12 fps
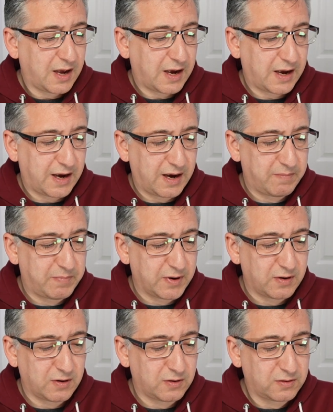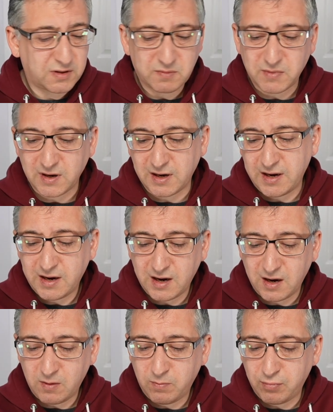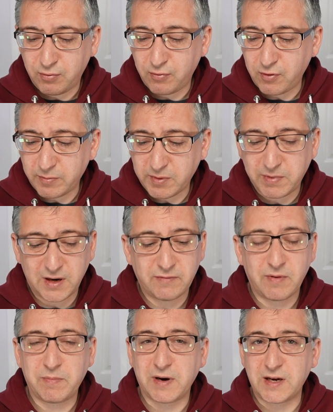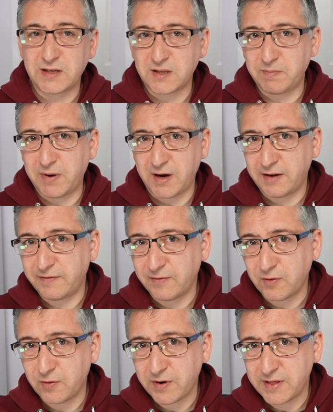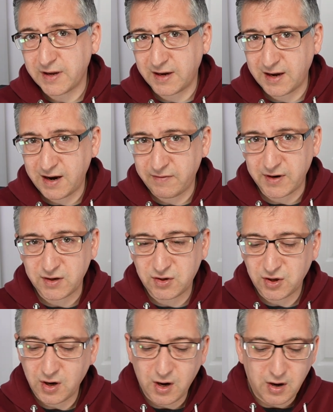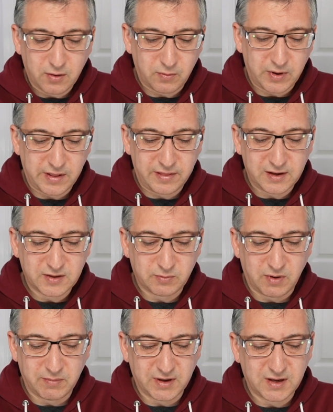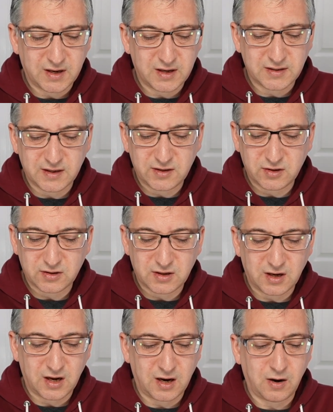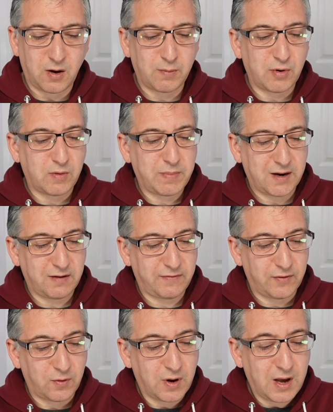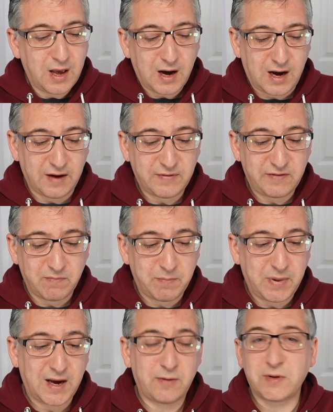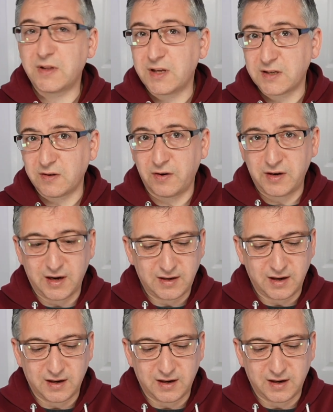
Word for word: uh, but ultimately, I'll probably replace the Pi 4 in the garage with this one because it's just a lot more powerful. I haven't even powered this on yet,